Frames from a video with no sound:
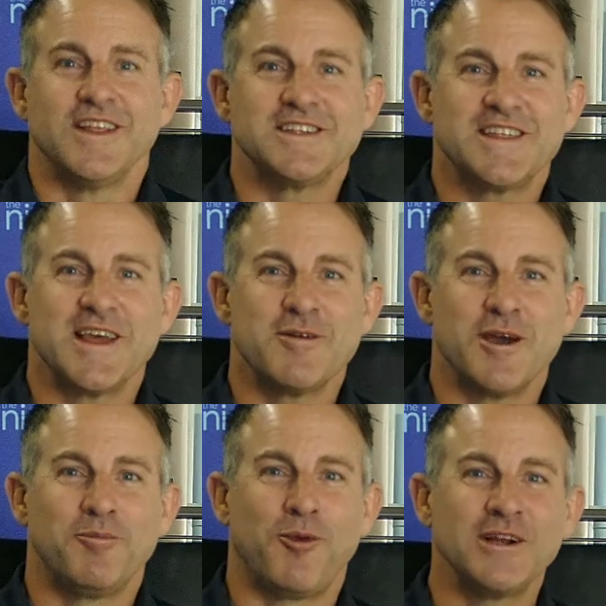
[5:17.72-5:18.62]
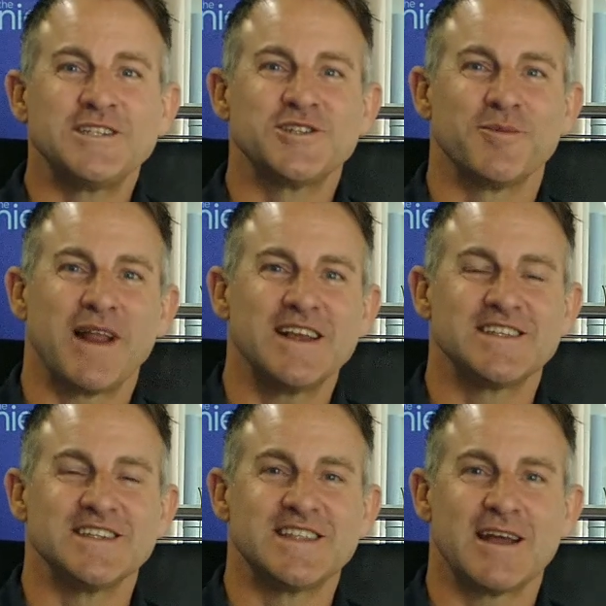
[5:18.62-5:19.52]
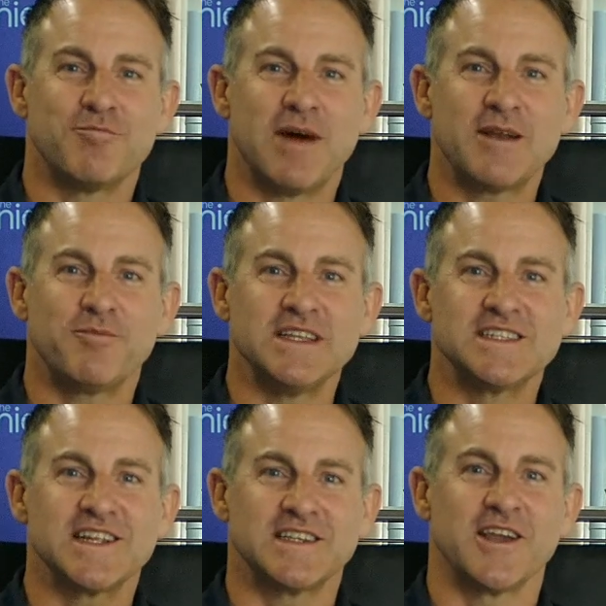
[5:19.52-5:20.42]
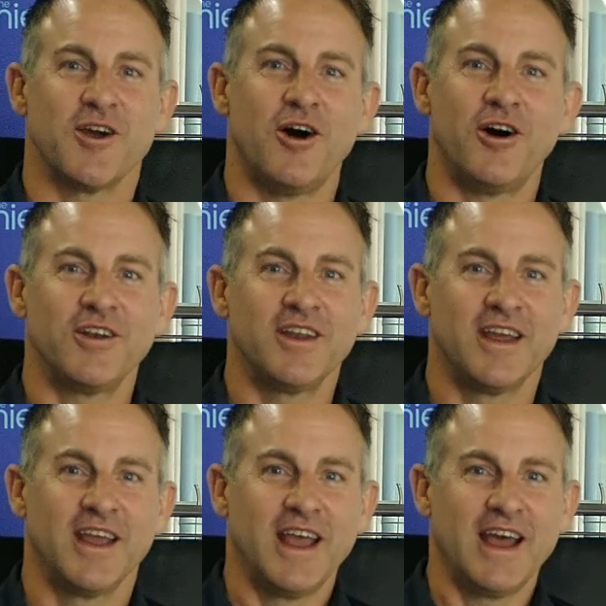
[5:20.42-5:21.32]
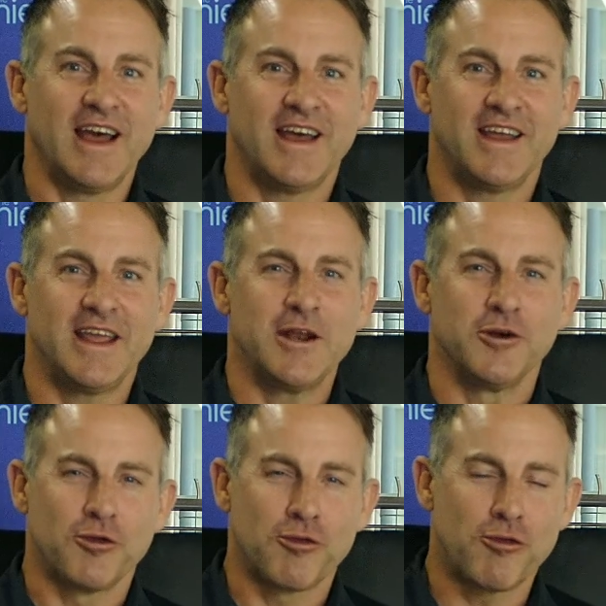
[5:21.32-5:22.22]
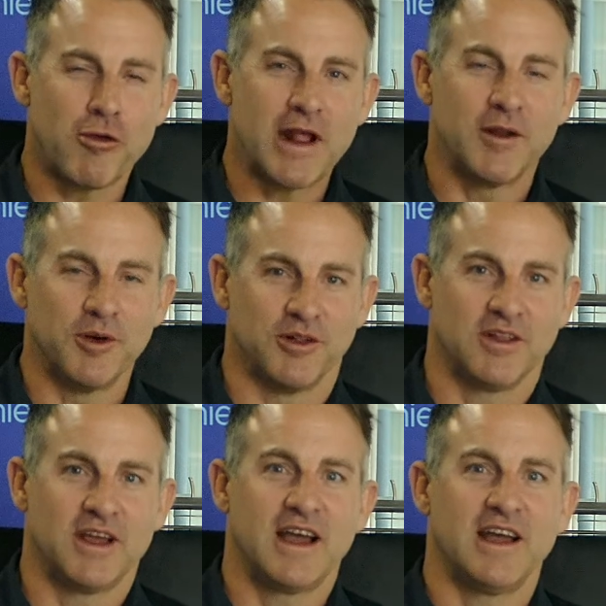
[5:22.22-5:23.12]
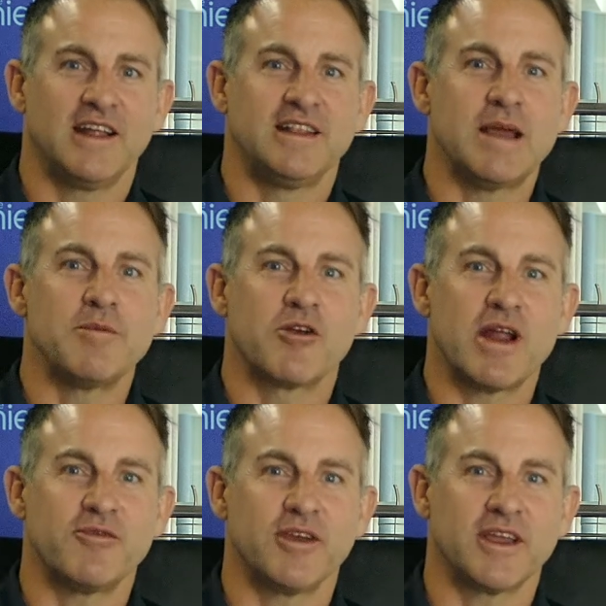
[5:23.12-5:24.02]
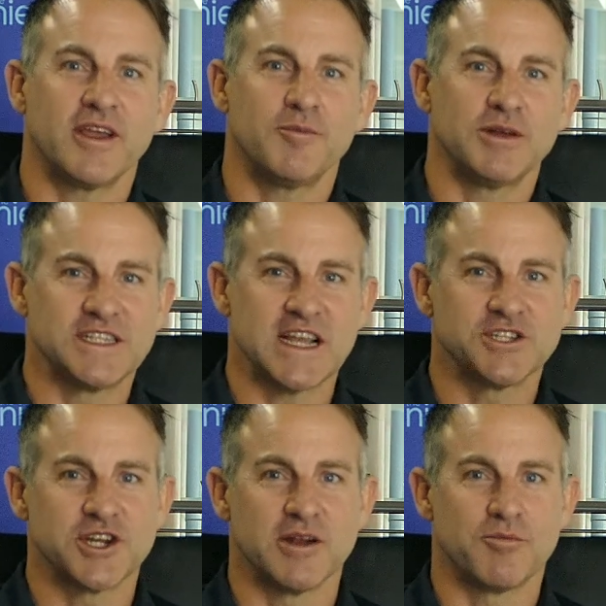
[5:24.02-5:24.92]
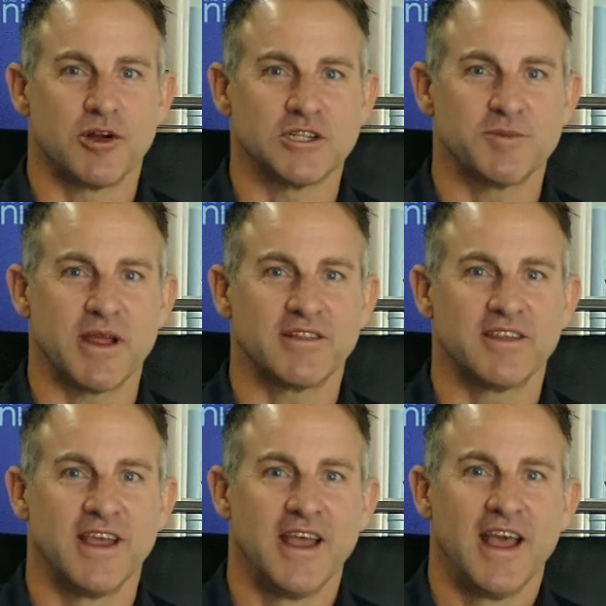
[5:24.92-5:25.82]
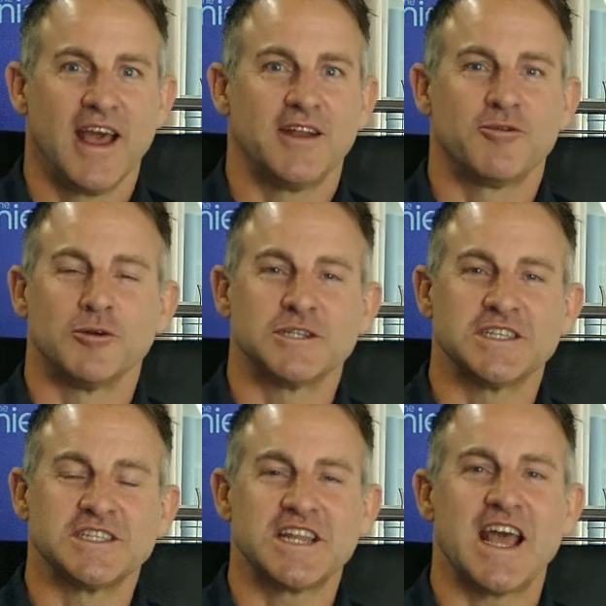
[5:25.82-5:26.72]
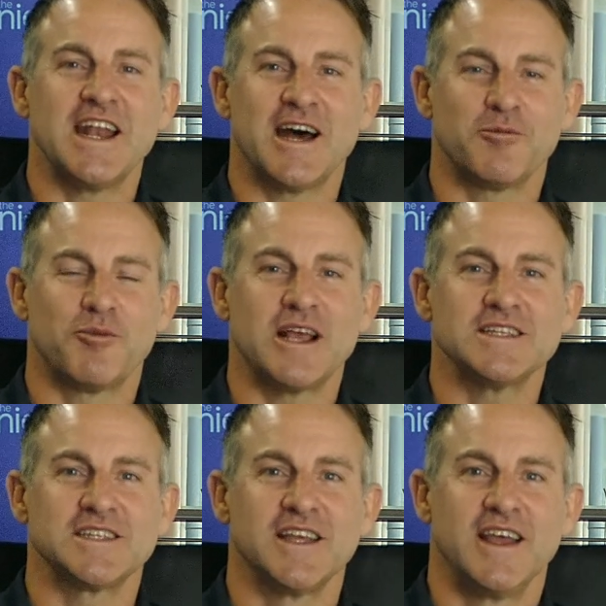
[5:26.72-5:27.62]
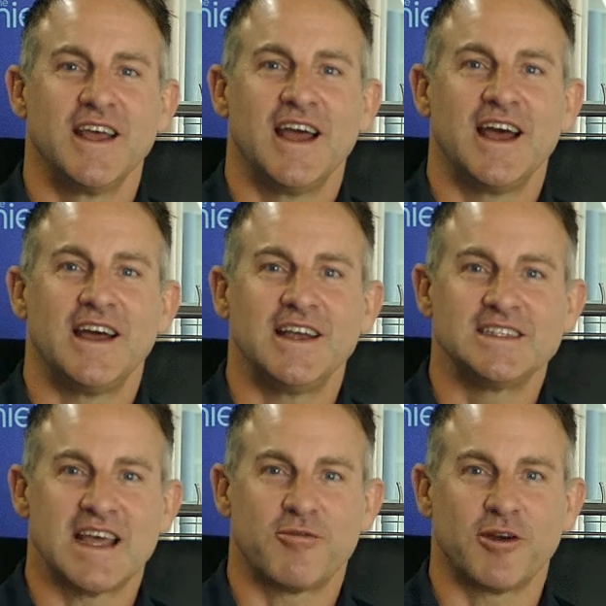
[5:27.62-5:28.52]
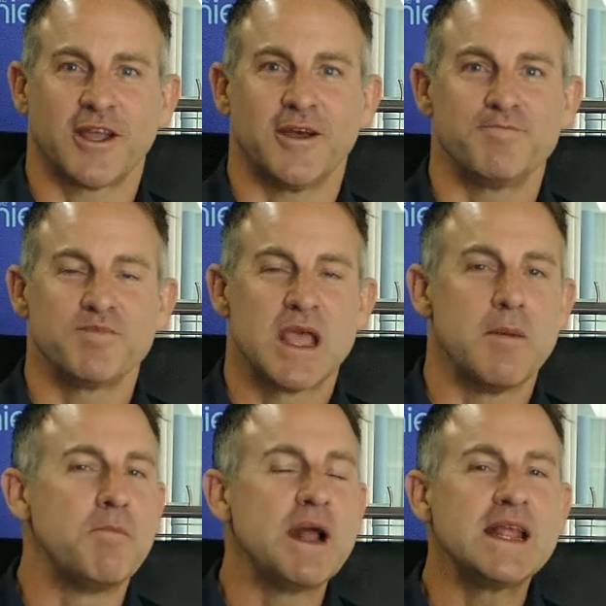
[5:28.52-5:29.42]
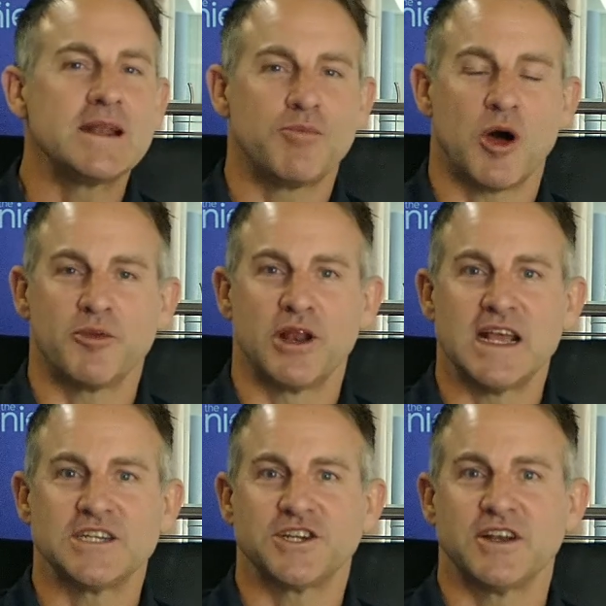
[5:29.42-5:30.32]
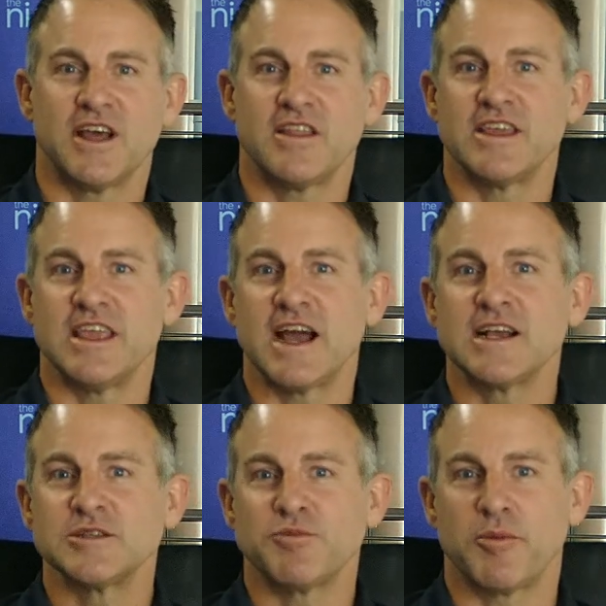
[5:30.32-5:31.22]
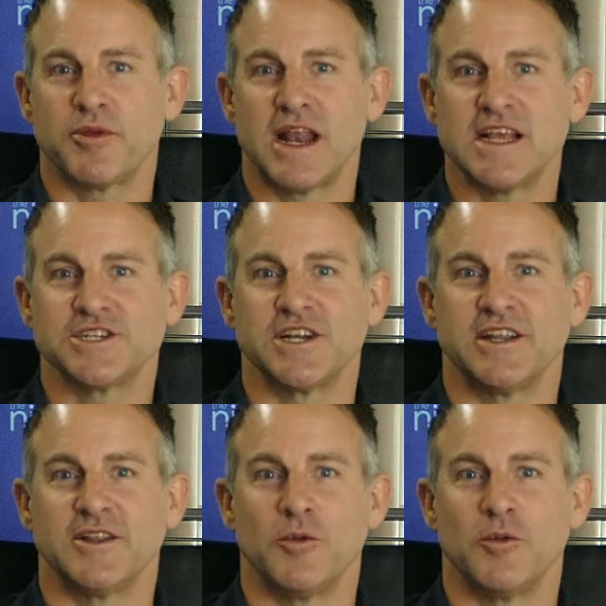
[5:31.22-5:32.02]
This then points to places that might be sitting on incredible demographic potential and prospect. And of course, the standout place is Africa. Billion population, the youngest population in the